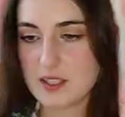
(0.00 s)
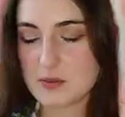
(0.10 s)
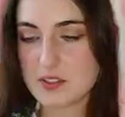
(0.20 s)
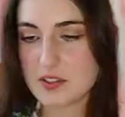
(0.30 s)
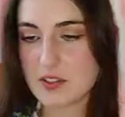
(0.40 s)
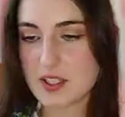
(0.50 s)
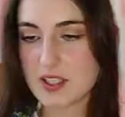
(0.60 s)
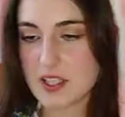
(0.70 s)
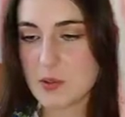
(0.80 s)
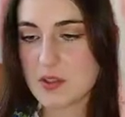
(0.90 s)
I'm
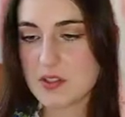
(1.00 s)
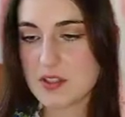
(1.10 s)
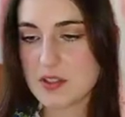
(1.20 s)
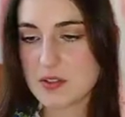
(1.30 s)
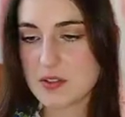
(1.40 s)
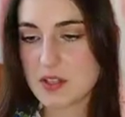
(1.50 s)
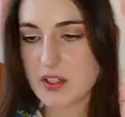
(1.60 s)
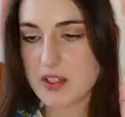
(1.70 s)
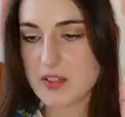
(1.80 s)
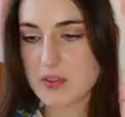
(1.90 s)
sorry, I want to go to
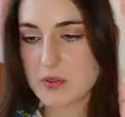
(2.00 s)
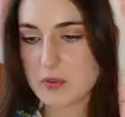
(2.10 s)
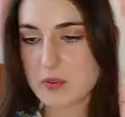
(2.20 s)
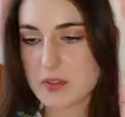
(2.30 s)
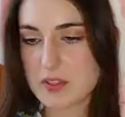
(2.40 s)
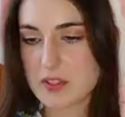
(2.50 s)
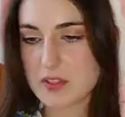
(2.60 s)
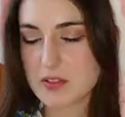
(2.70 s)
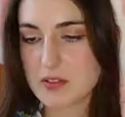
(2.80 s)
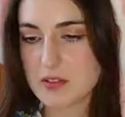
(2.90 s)
art school,
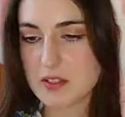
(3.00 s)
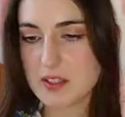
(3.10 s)
so...